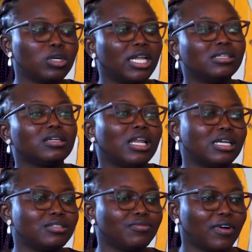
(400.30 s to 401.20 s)
to
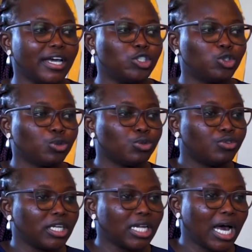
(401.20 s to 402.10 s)
classify
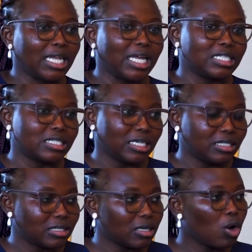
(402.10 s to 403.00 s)
children under
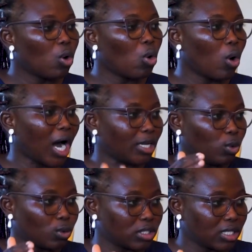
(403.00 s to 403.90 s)
6 or
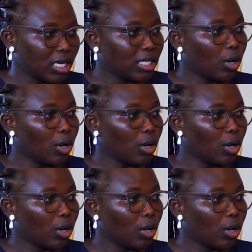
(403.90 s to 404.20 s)
adults.